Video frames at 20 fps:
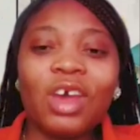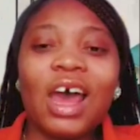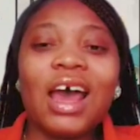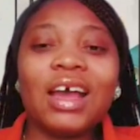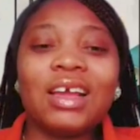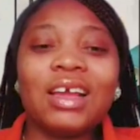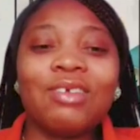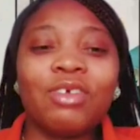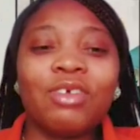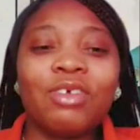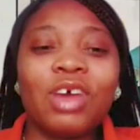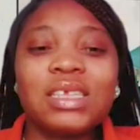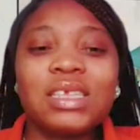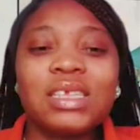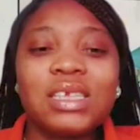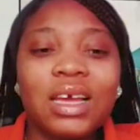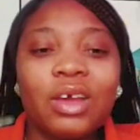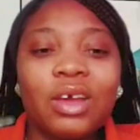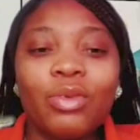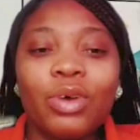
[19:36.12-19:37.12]
If you are
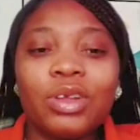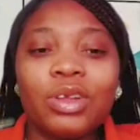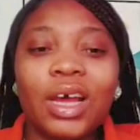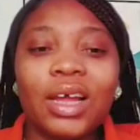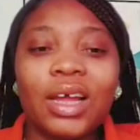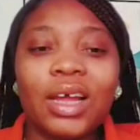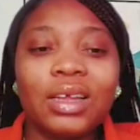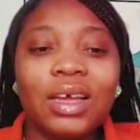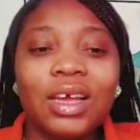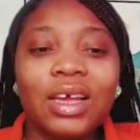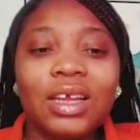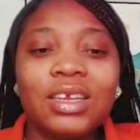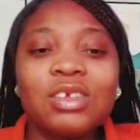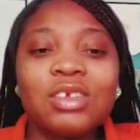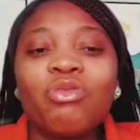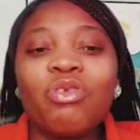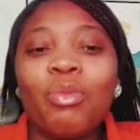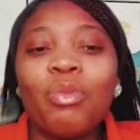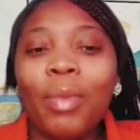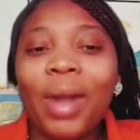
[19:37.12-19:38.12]
taking what you're taking,
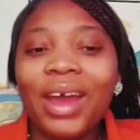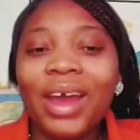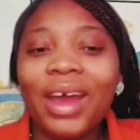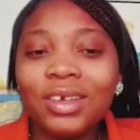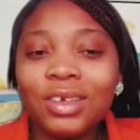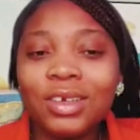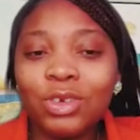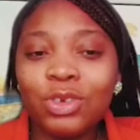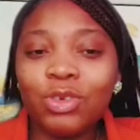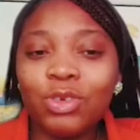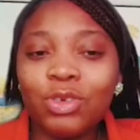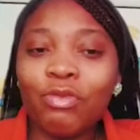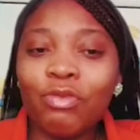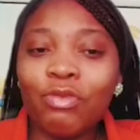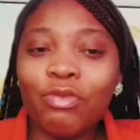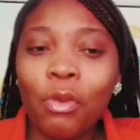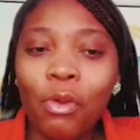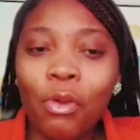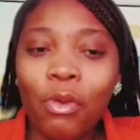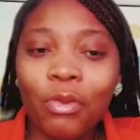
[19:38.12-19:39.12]
it's reminding you of
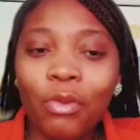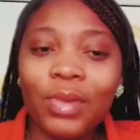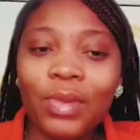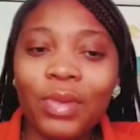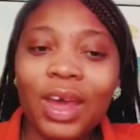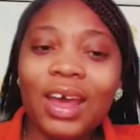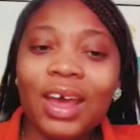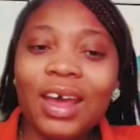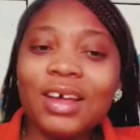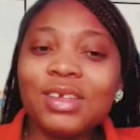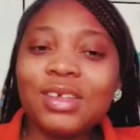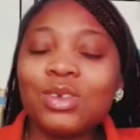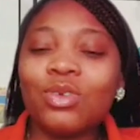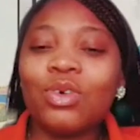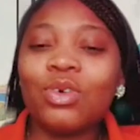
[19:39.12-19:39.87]
home. So